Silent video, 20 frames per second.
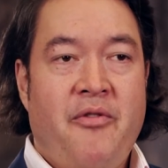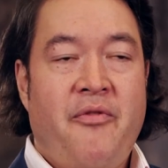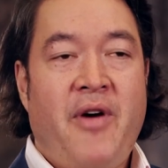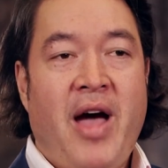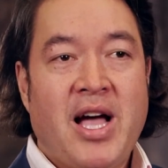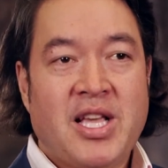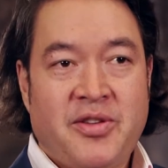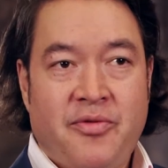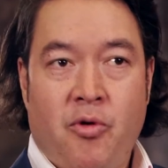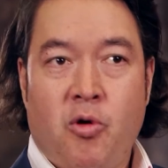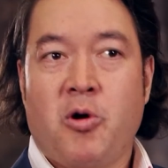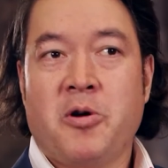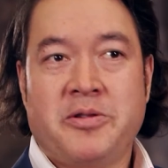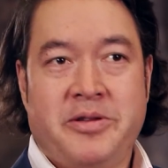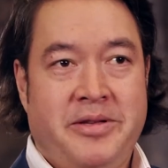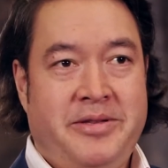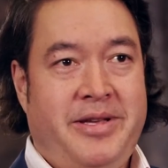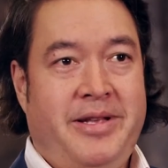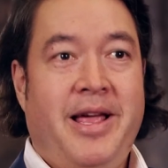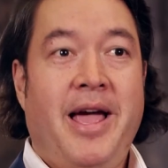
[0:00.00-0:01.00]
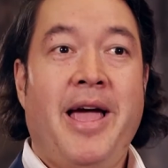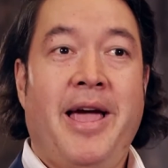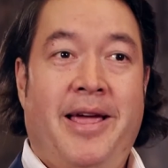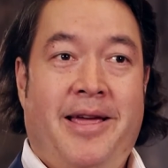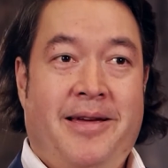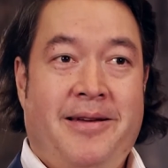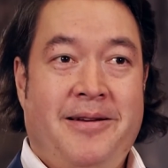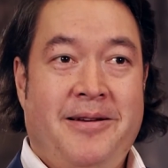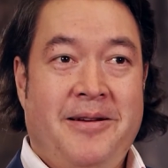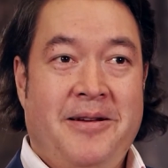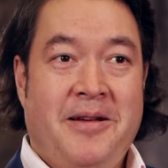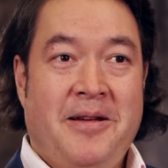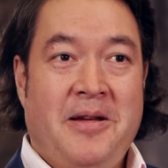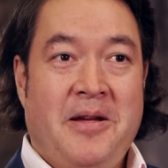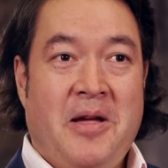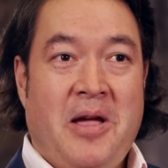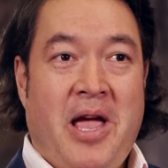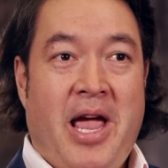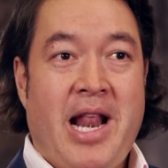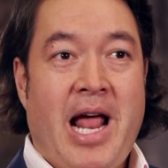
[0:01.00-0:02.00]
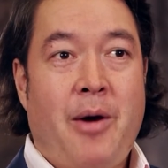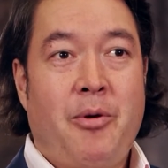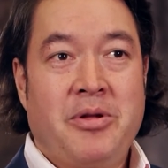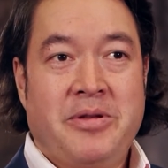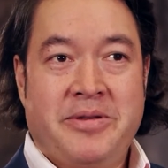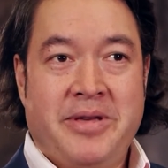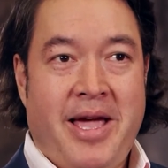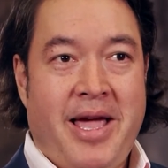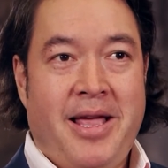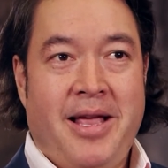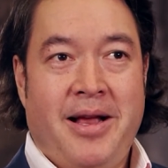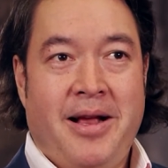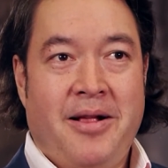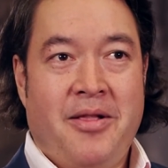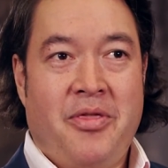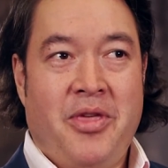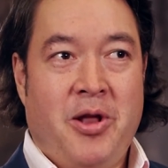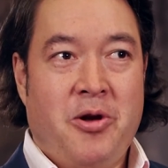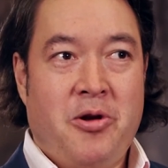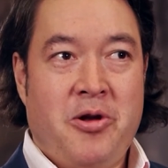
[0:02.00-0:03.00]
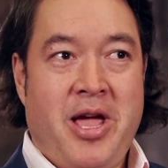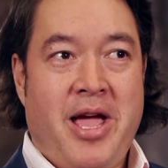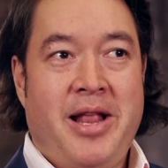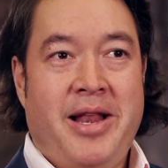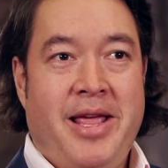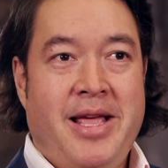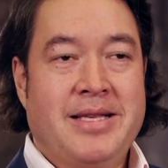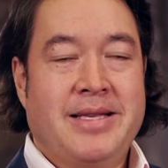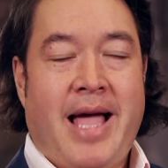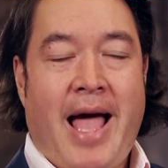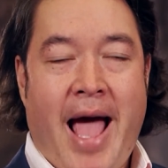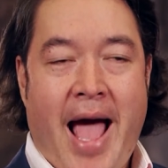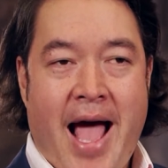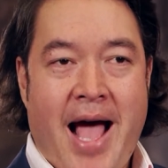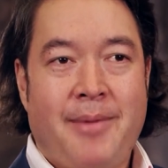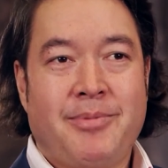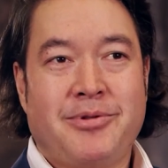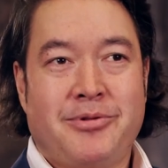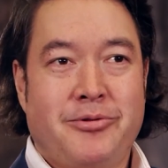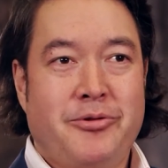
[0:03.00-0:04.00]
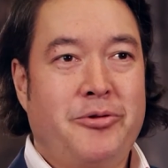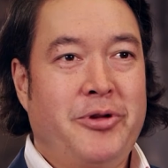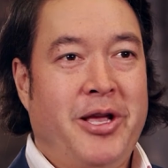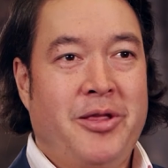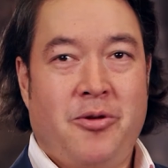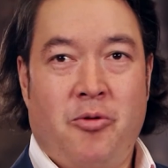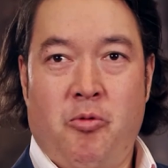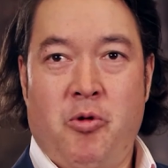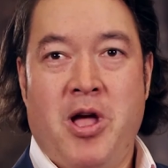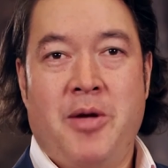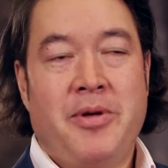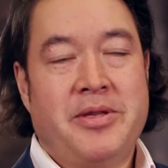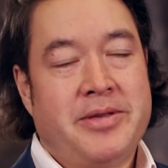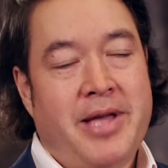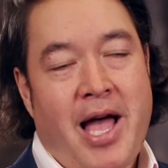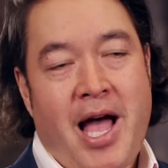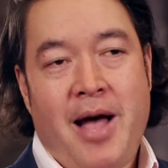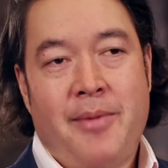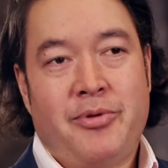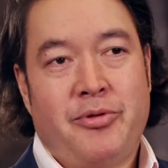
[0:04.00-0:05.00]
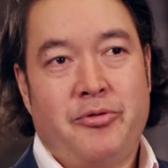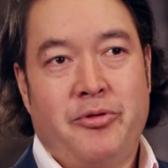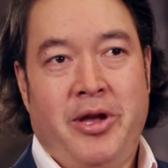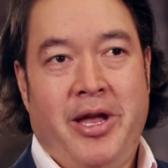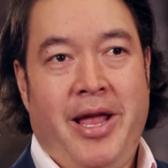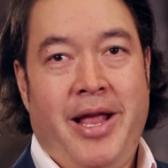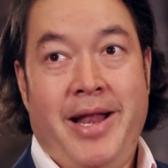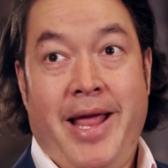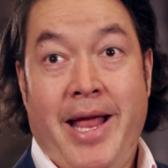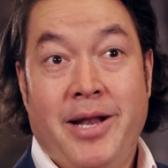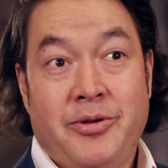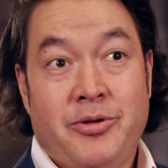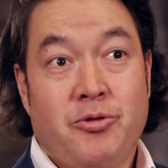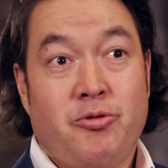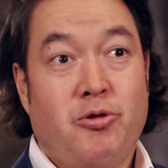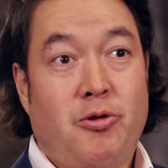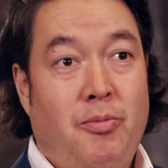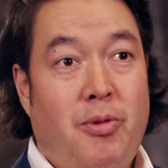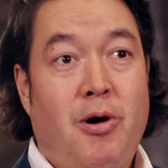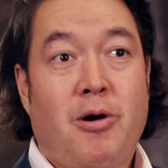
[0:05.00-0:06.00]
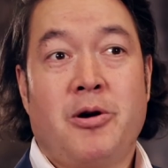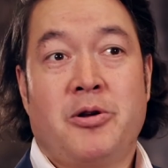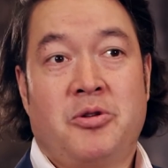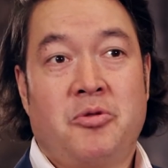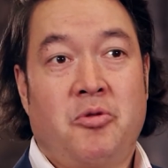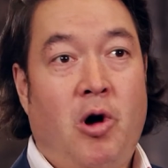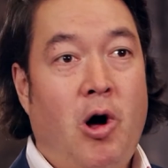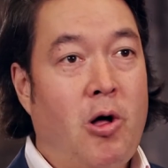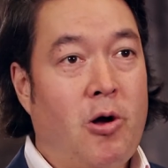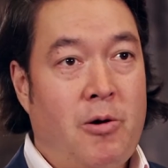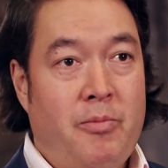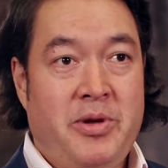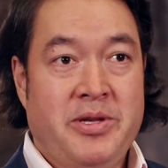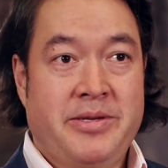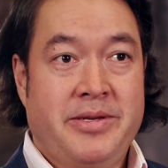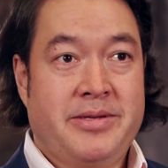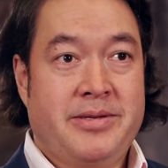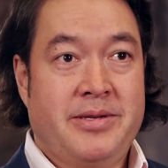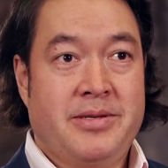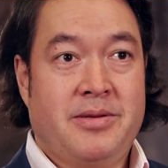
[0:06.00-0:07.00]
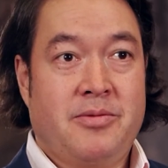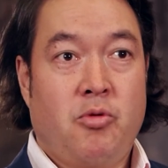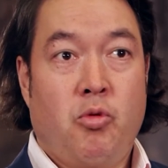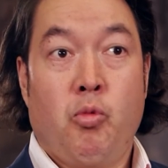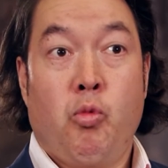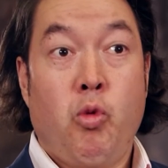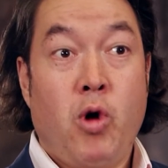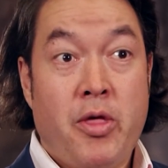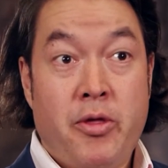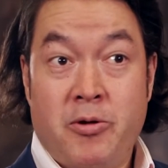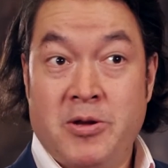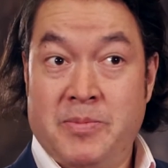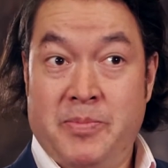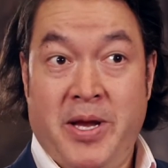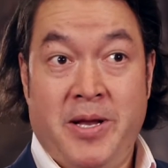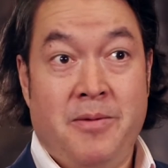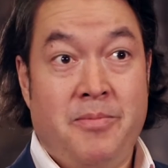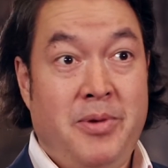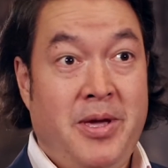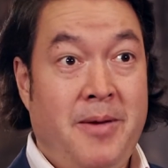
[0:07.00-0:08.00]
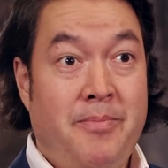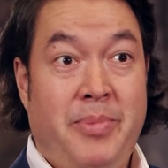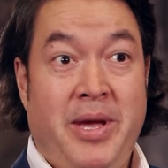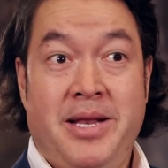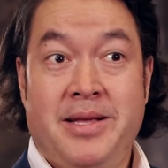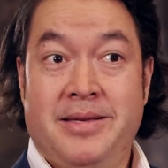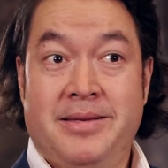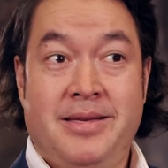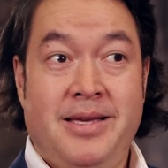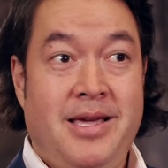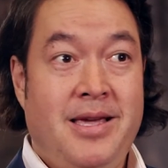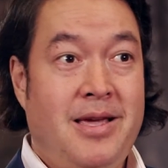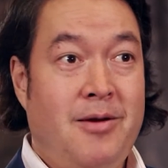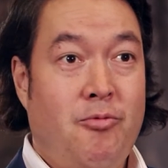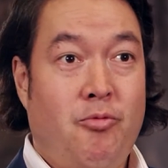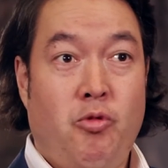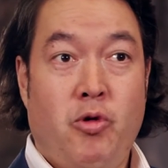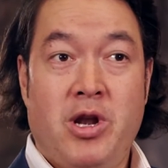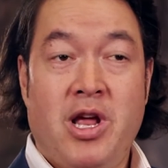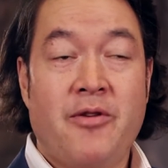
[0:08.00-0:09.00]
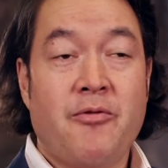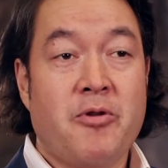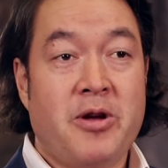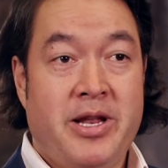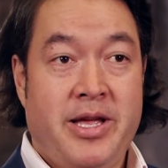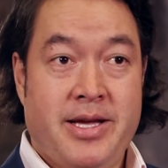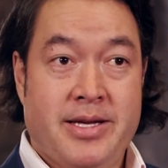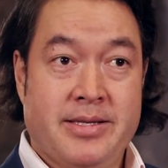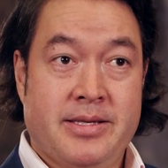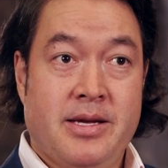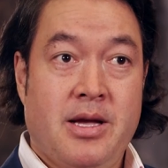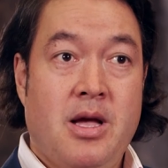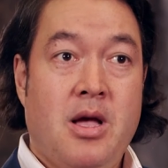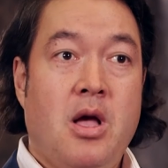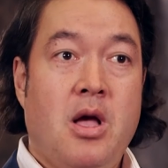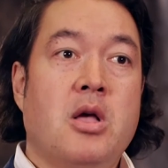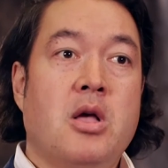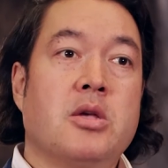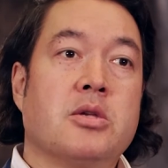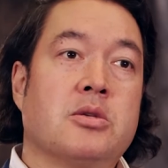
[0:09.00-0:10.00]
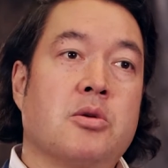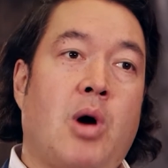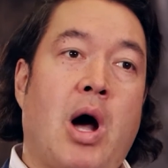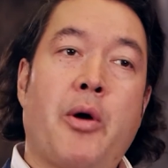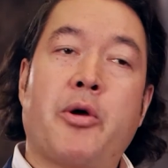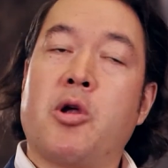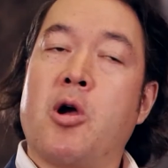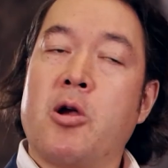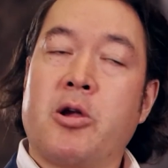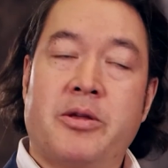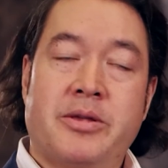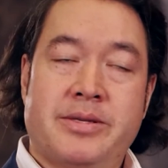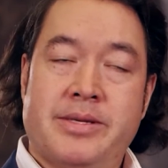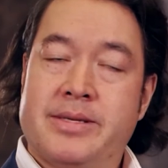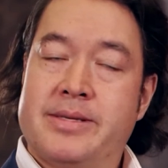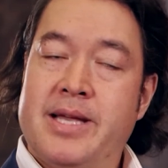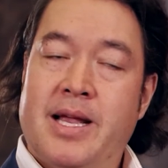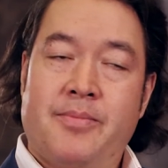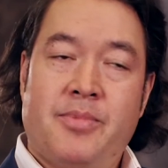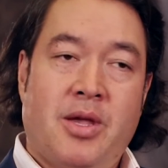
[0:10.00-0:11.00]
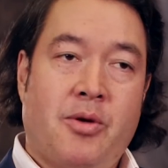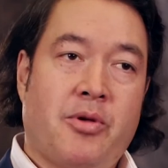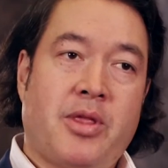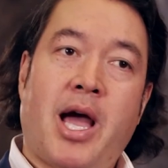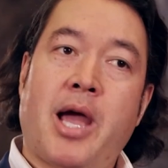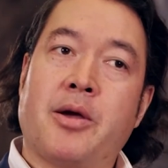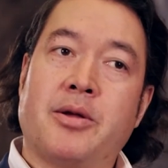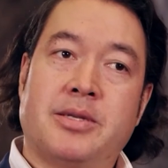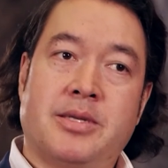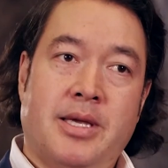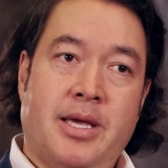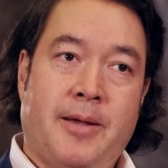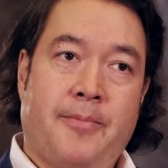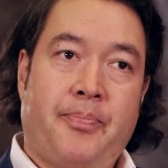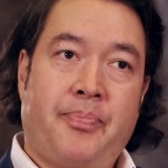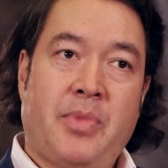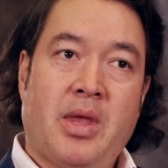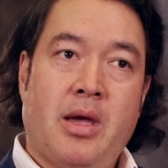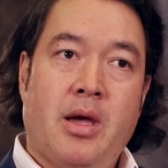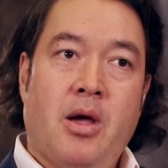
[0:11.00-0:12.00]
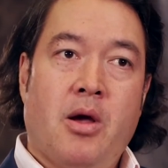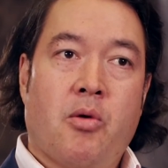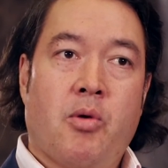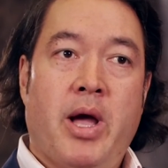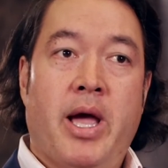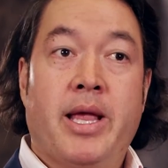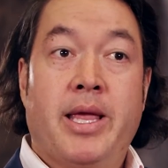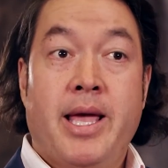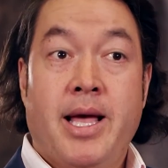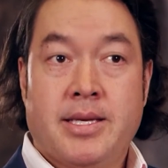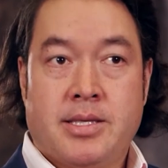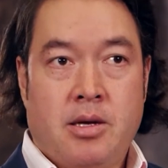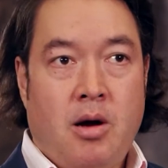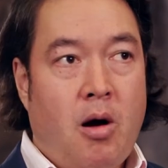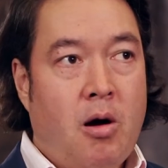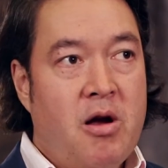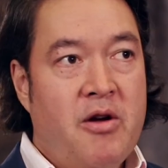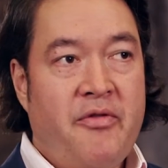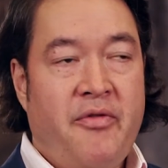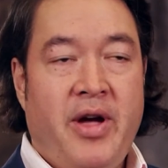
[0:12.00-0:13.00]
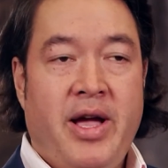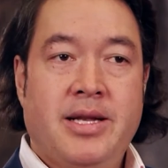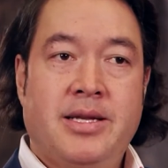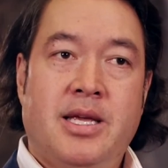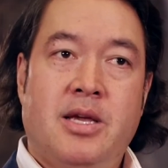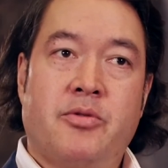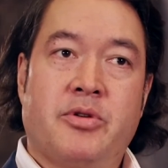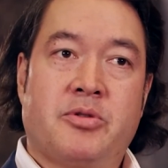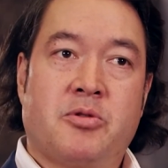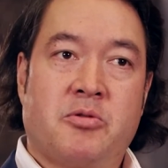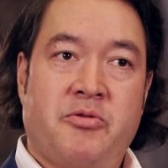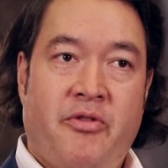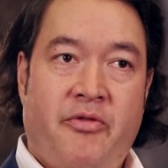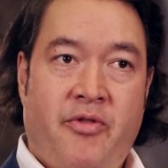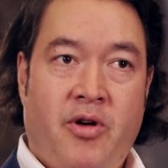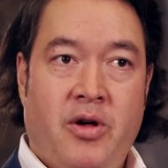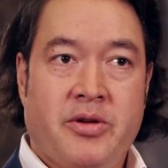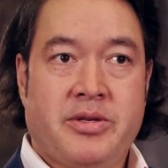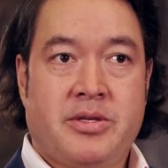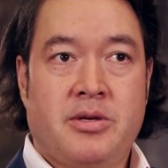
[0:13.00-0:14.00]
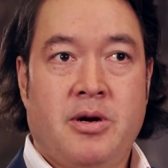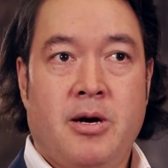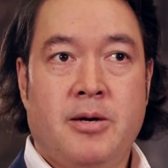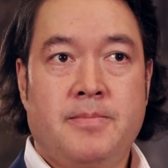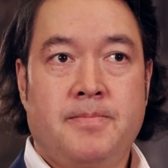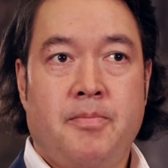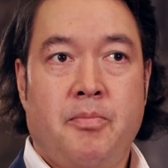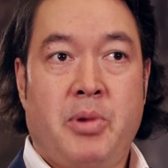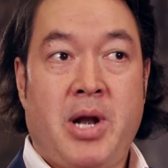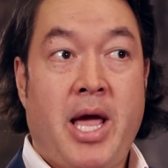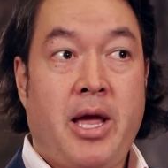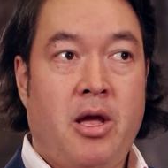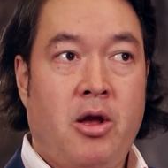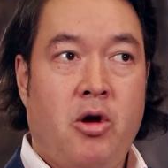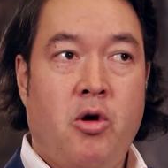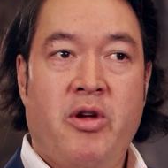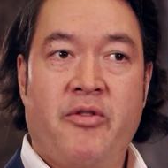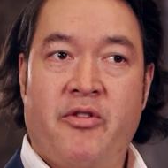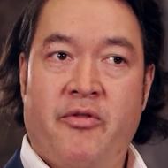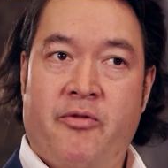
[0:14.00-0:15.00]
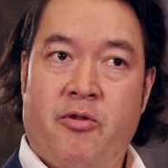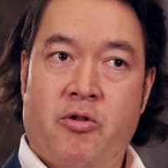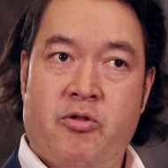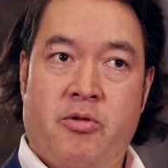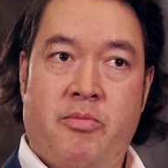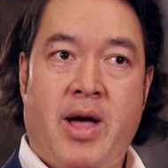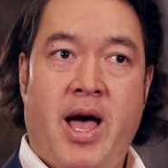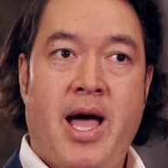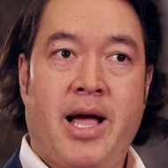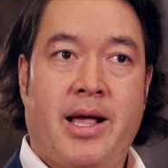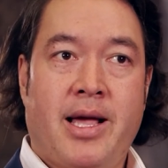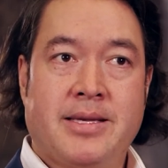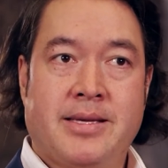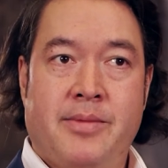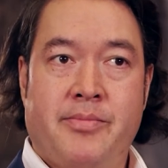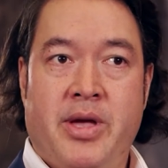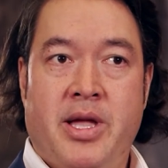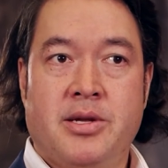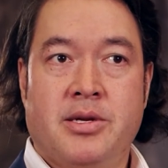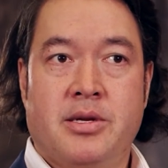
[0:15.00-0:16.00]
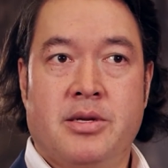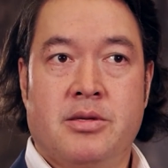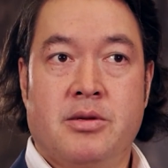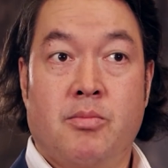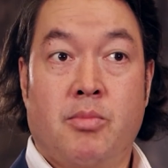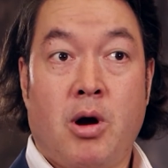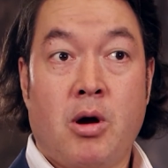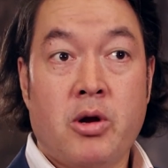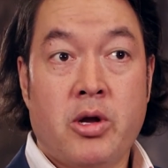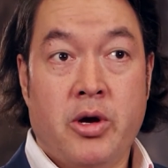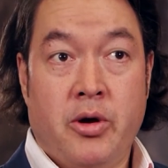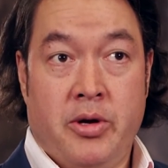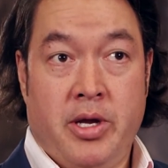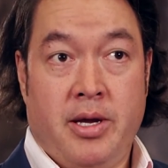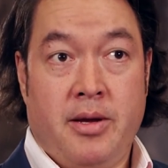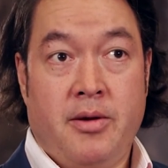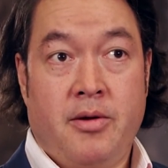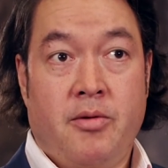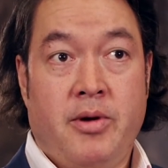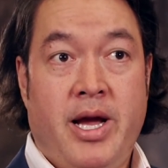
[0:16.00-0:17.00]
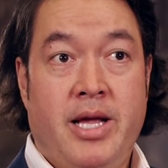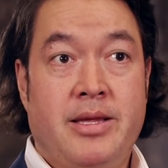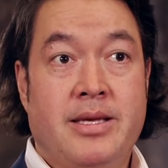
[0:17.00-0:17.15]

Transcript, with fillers: Fast forward to today, and I would say the internet is absolutely, and the web is absolutely an integral part to all our businesses, whether it's B2B, B2C, whatever it is. So I would argue it's the same thing with IoT, right? Yes, RFID was sort of a false start, but I could go even further back, as I mentioned, to barcoding, right?